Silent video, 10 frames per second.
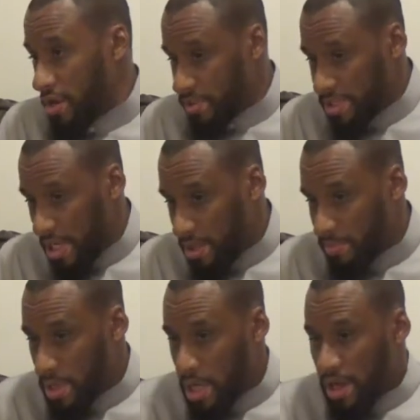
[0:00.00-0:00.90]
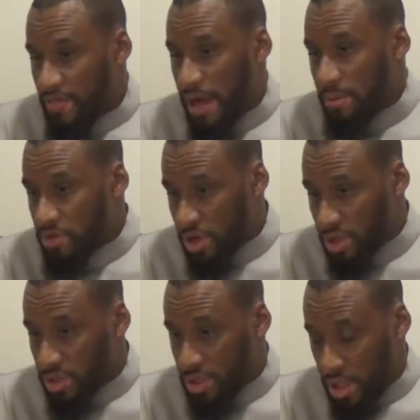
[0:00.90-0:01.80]
alaihi wasallam, that
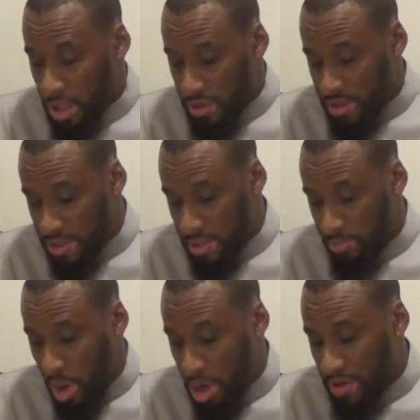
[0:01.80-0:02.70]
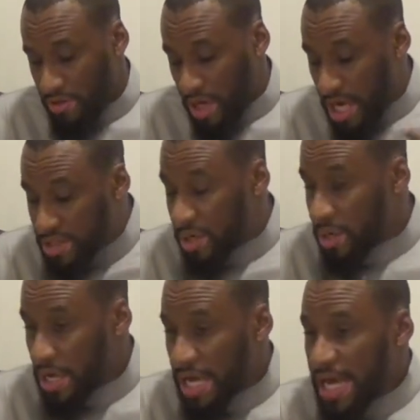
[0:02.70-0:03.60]
the, the, the part of the
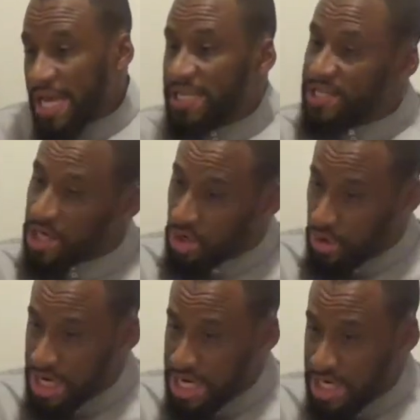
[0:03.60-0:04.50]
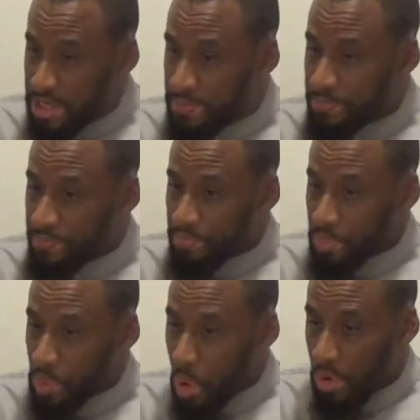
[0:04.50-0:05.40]
Qadr is decreed,
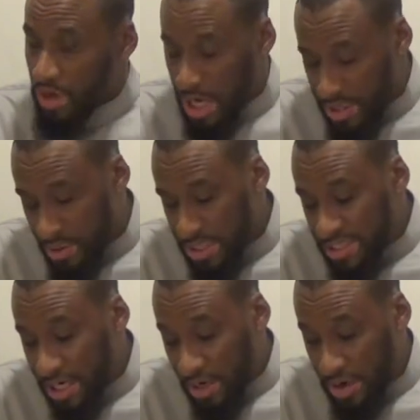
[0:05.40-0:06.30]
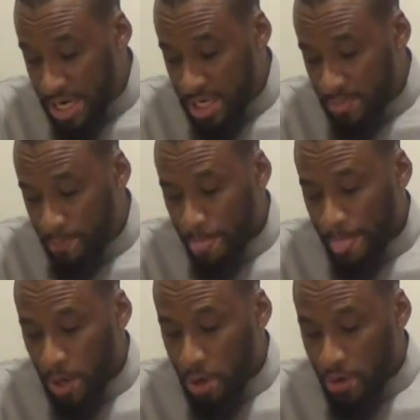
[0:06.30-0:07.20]
or the Qadr is decreed
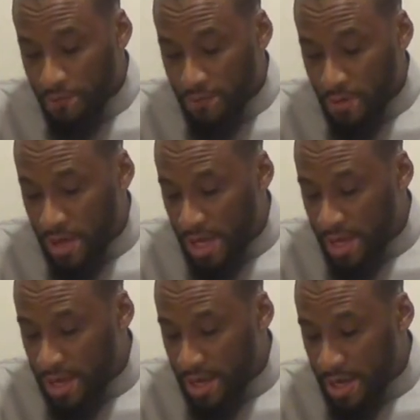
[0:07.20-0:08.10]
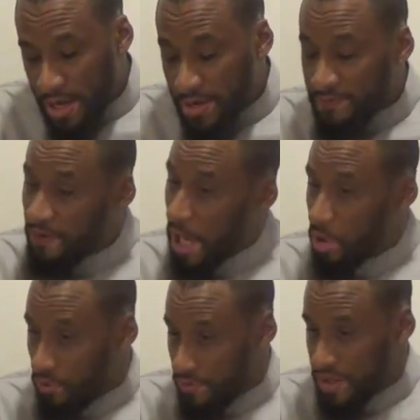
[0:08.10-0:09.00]
for the
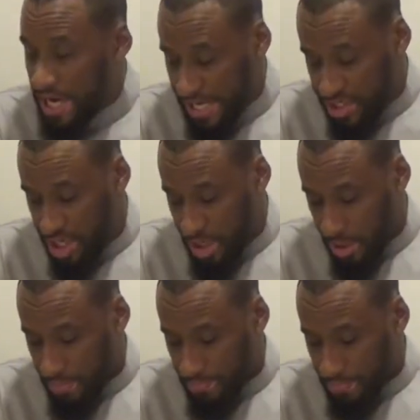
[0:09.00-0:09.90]
follow for the next year.